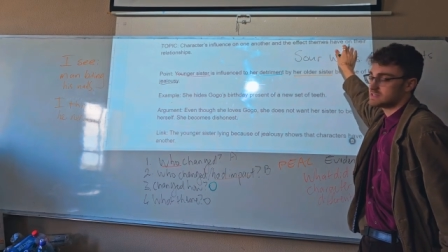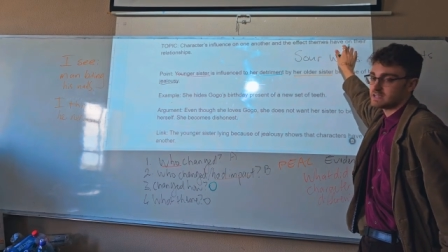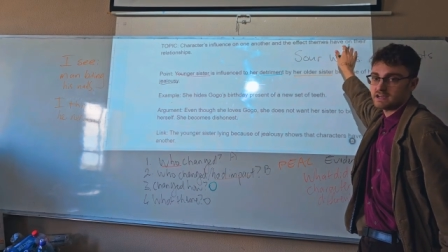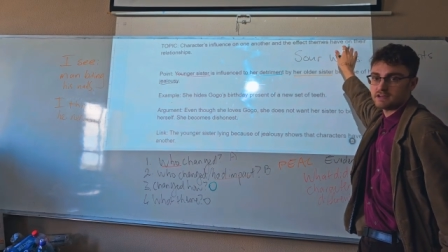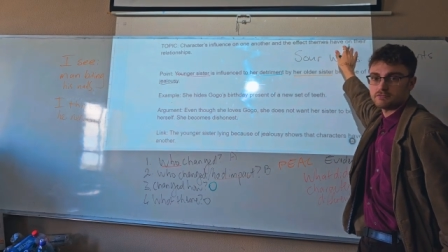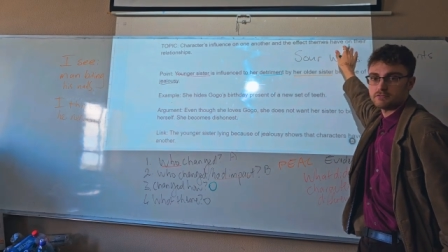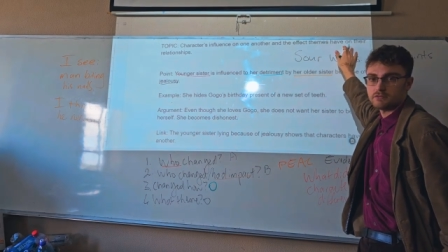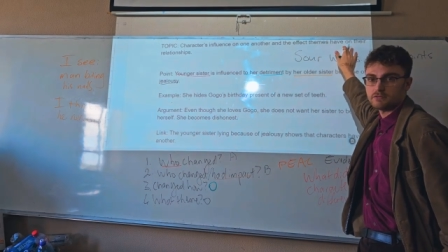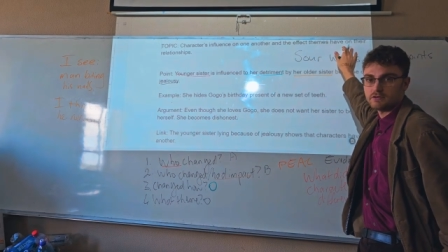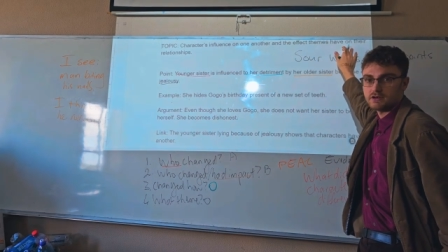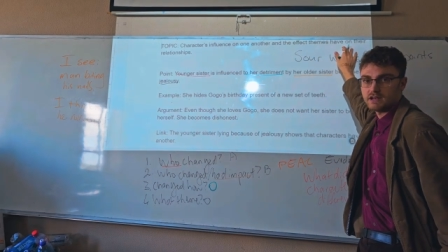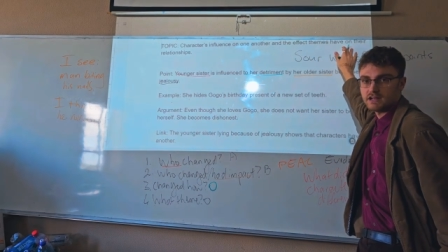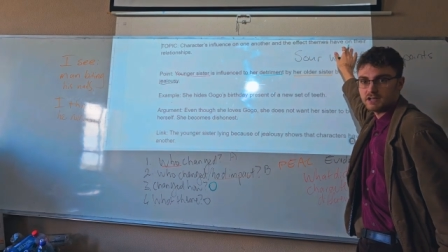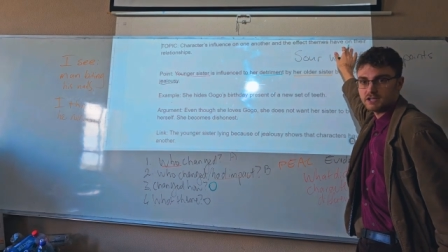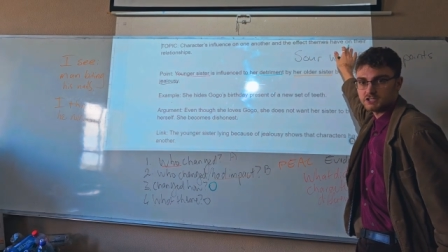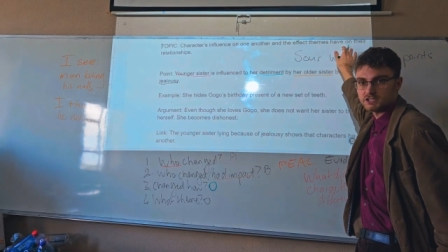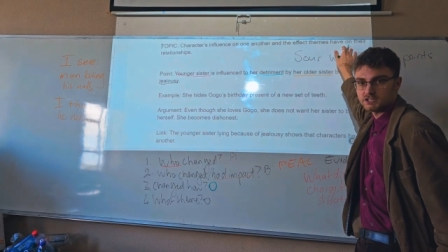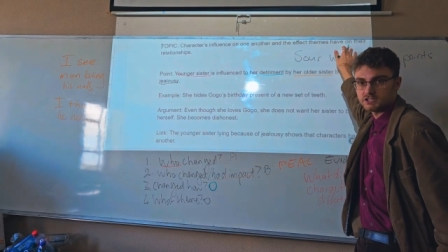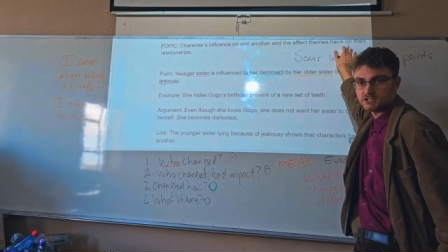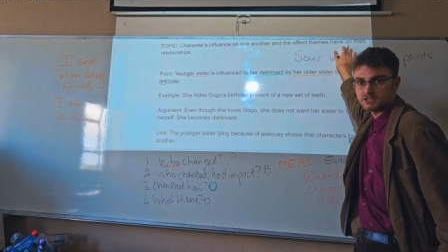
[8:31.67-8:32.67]
have on
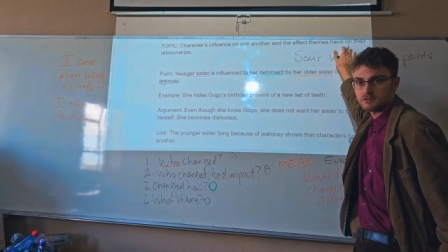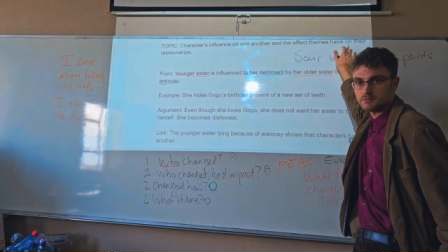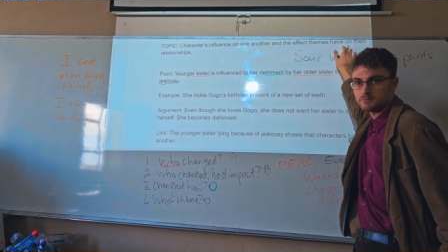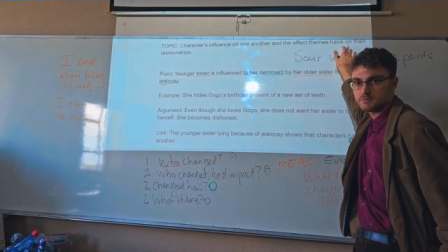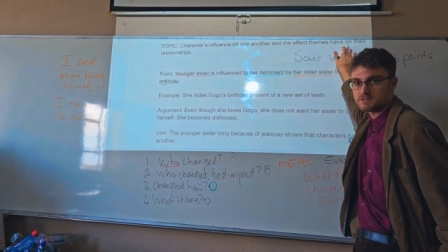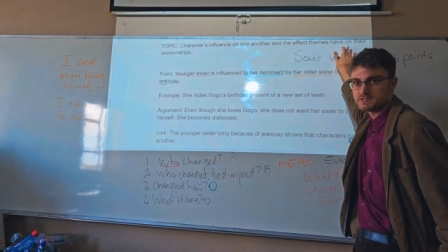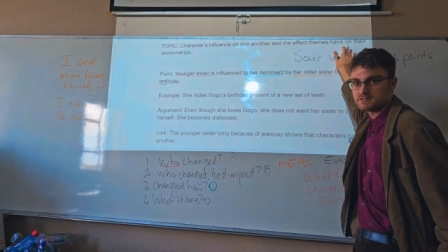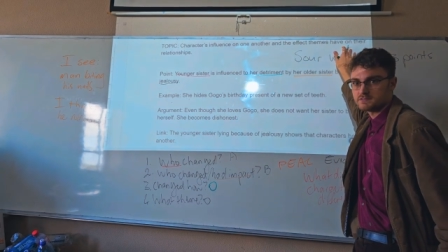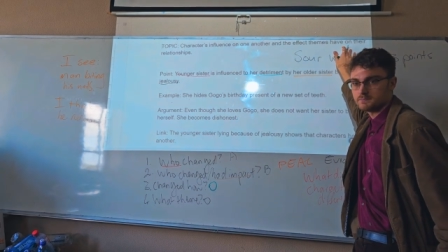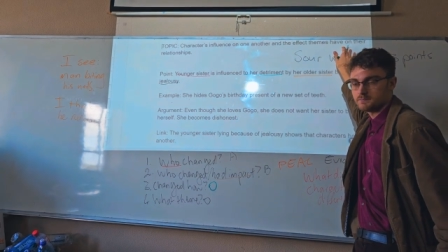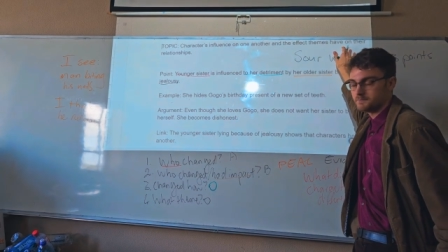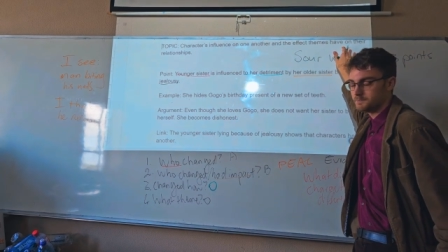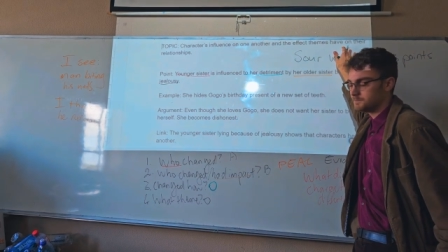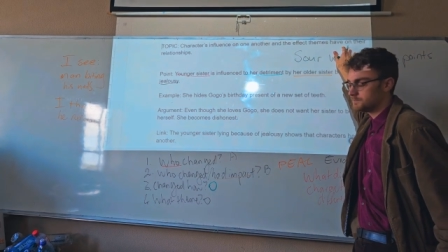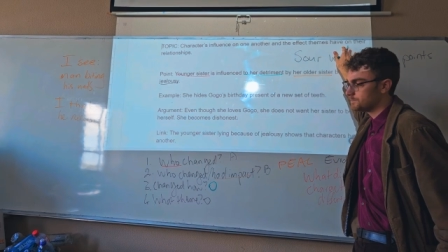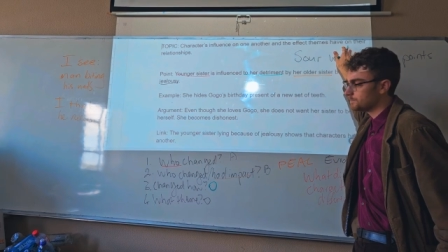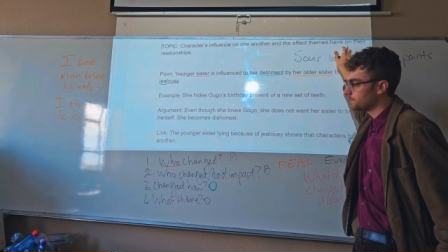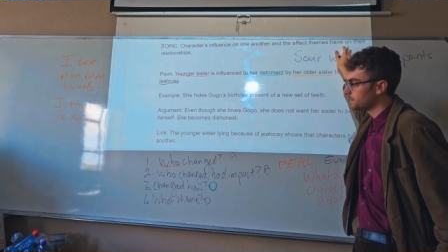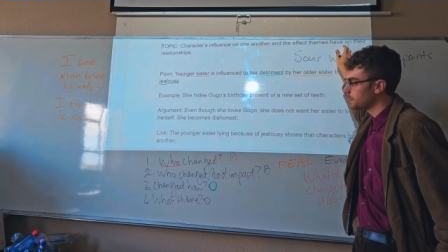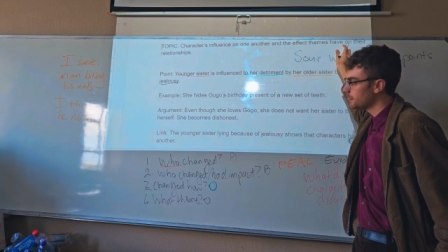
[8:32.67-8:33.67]
relationships.
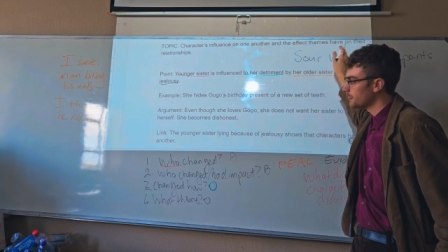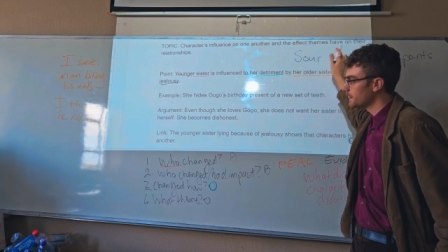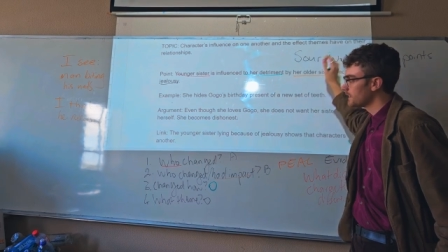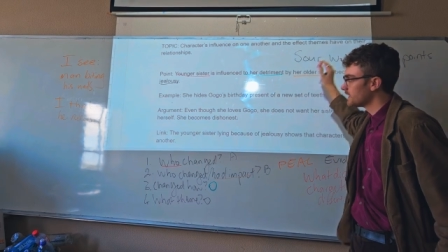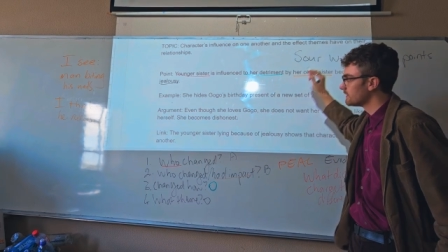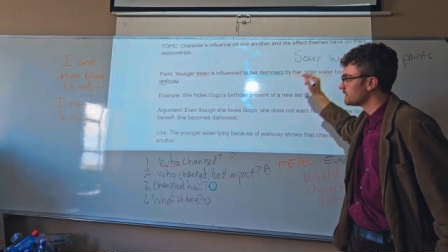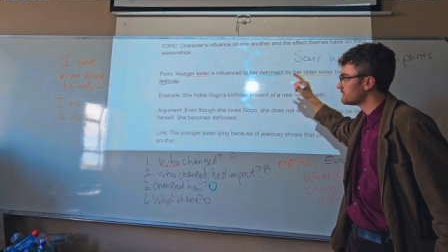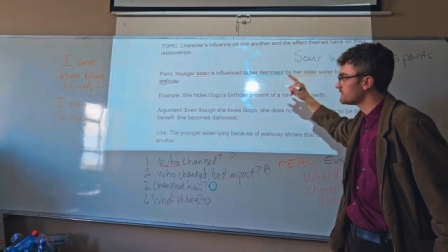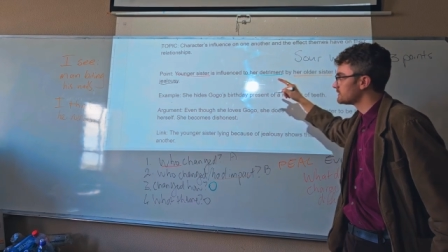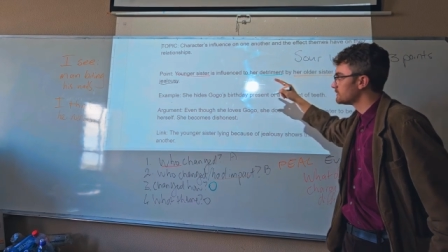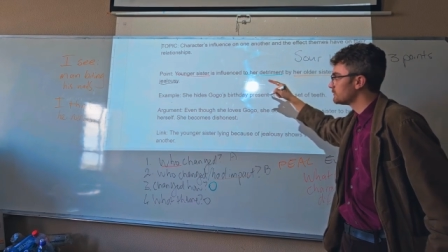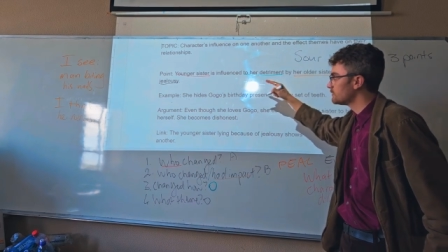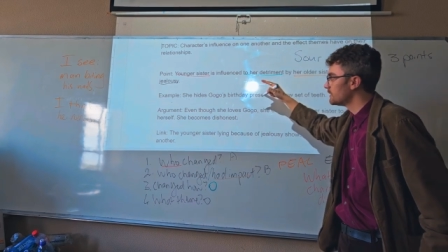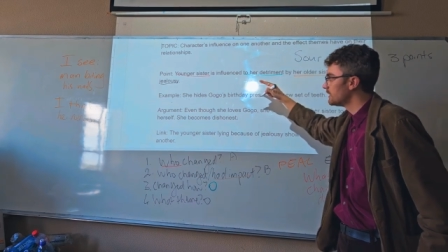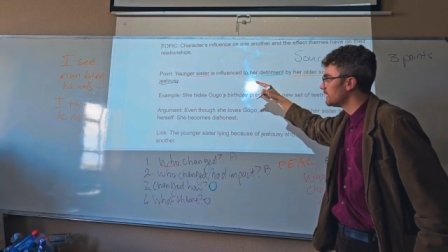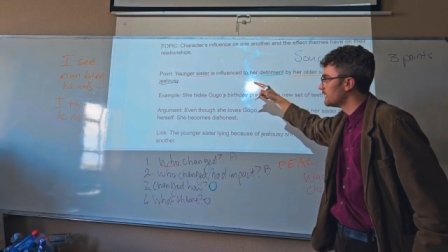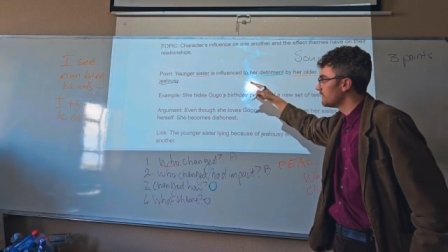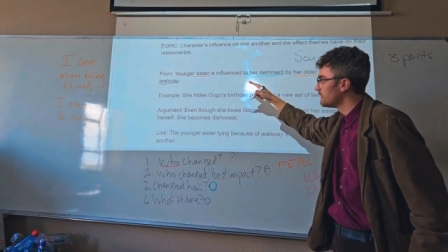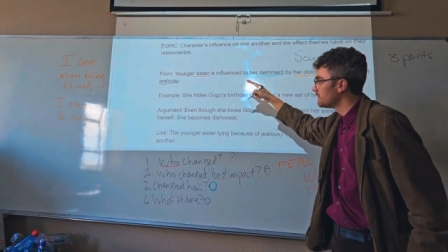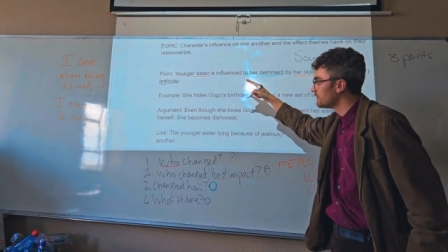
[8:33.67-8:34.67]
So
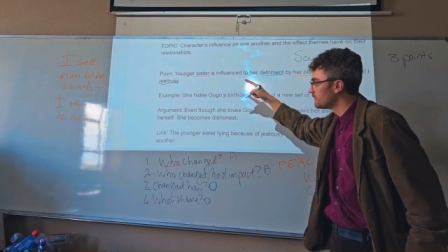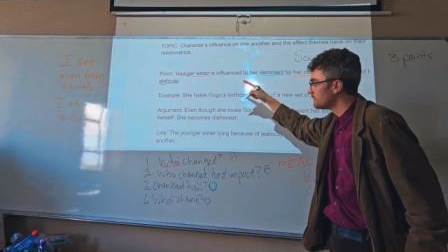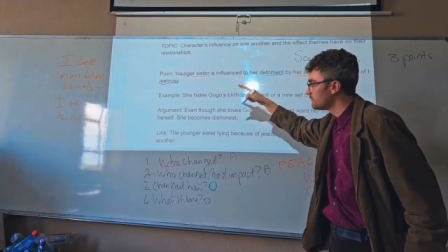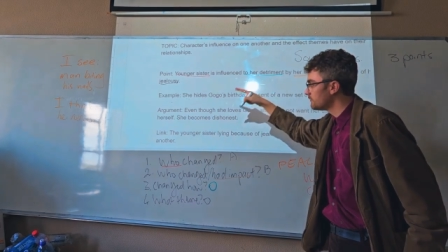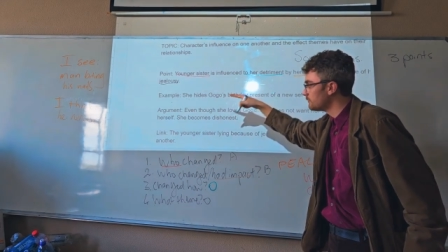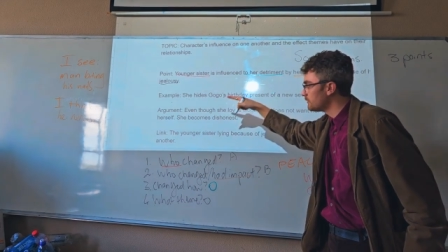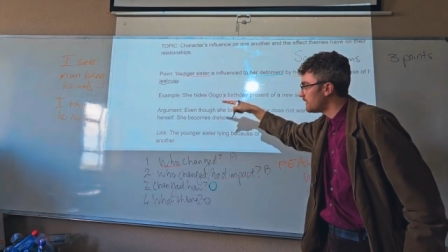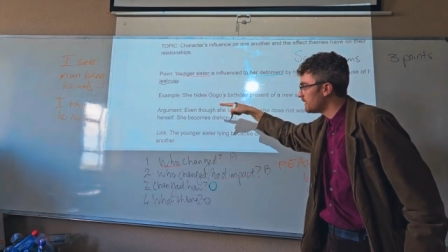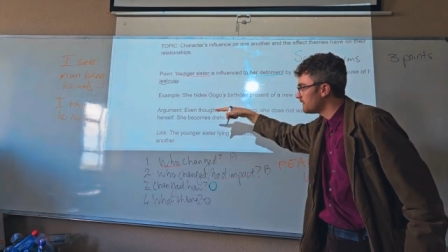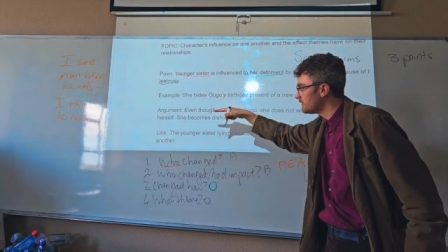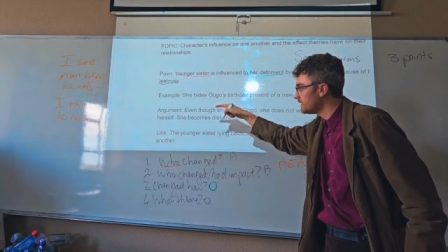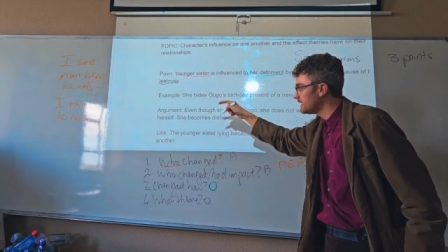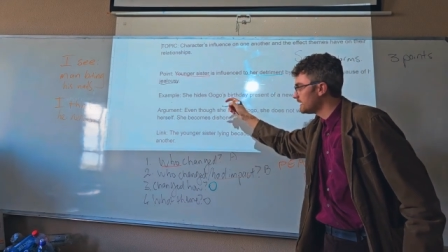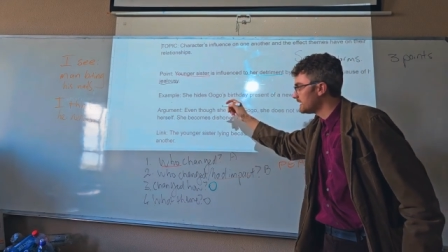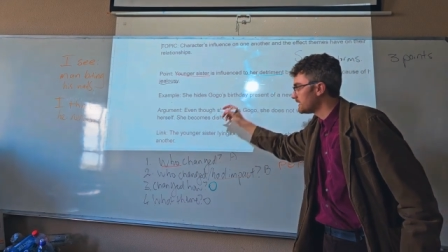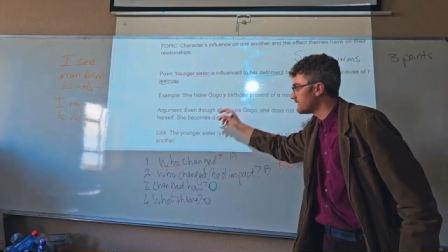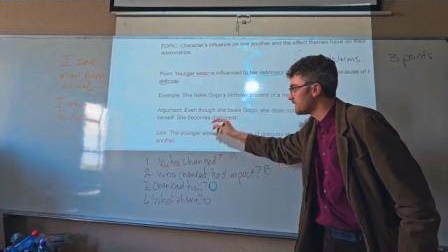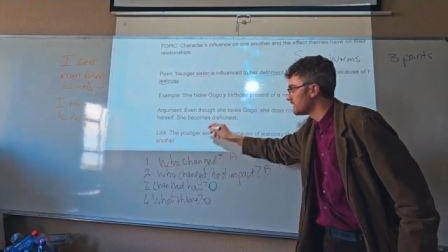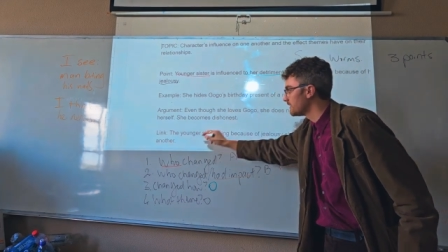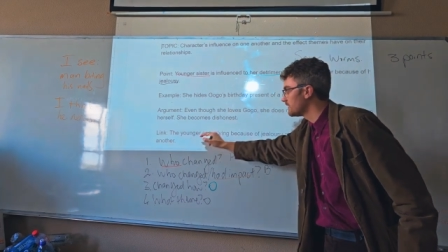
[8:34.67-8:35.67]
for our
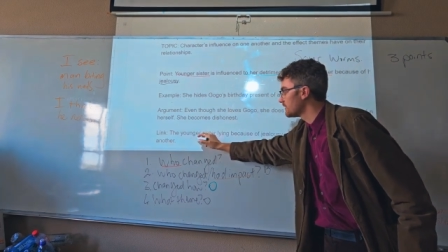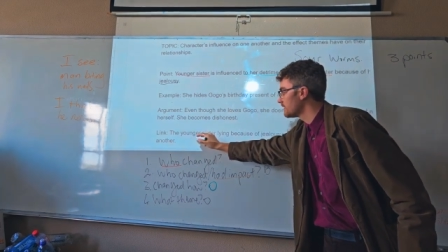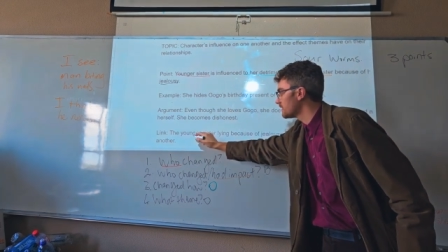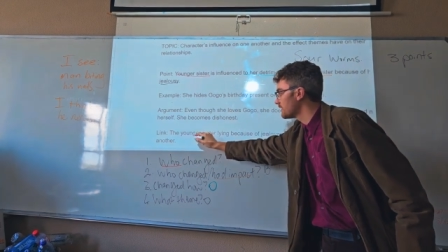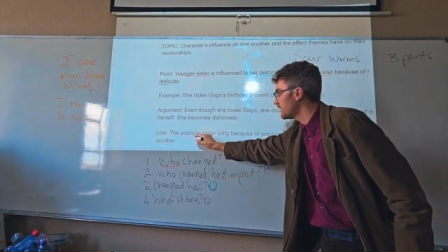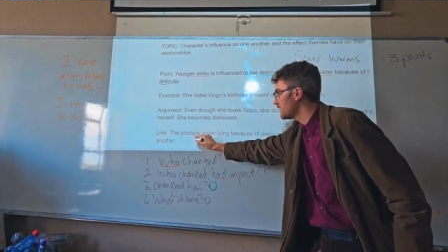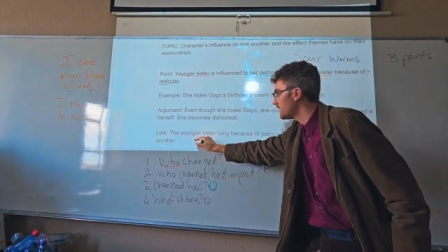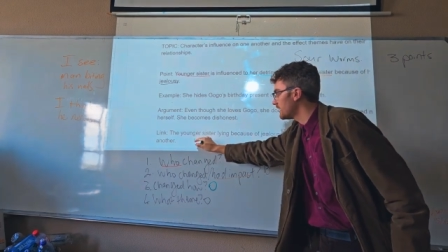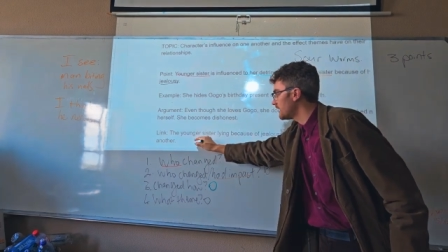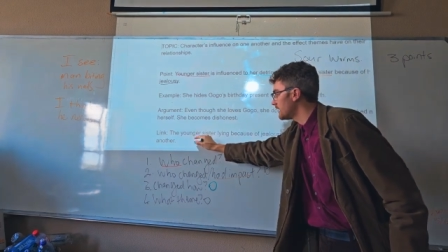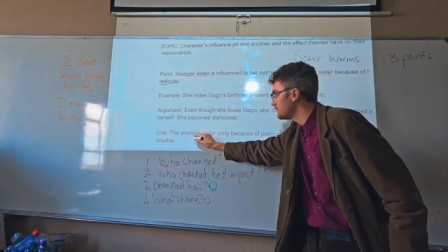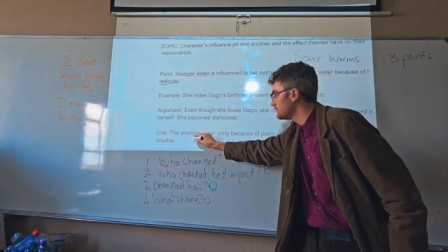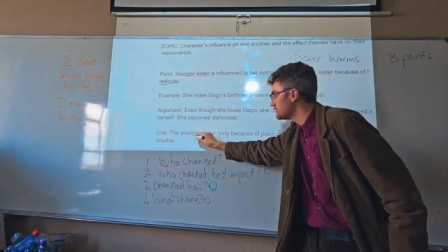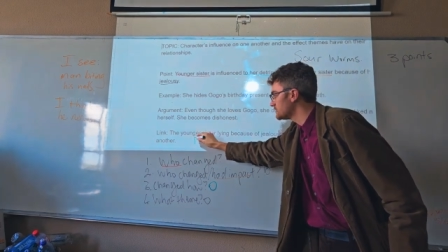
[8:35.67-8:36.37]
link, I'm